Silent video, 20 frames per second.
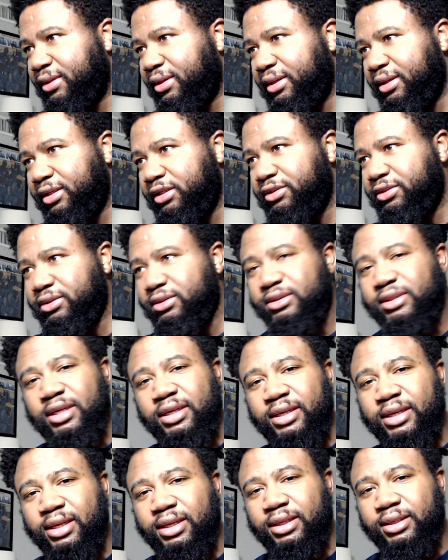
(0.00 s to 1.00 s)
Actually, it's
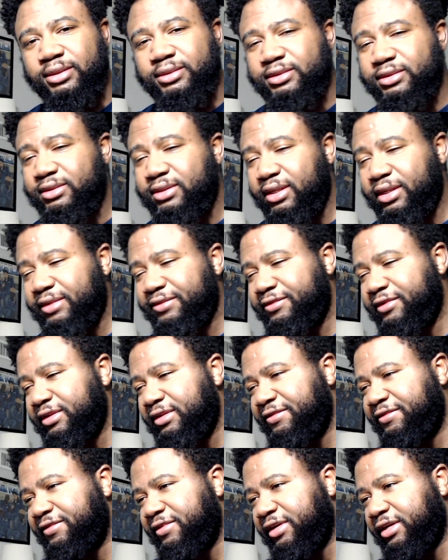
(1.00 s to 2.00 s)
not that late. It's
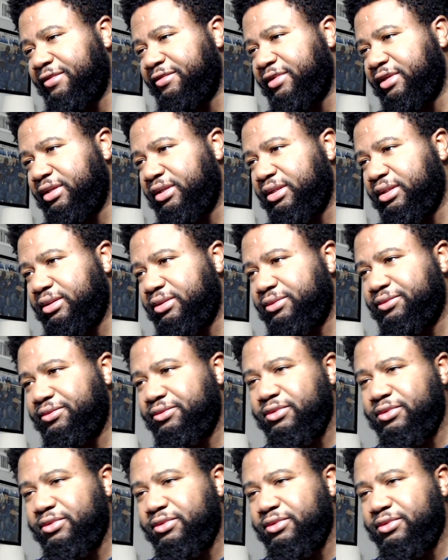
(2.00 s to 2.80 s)
10:55 right now.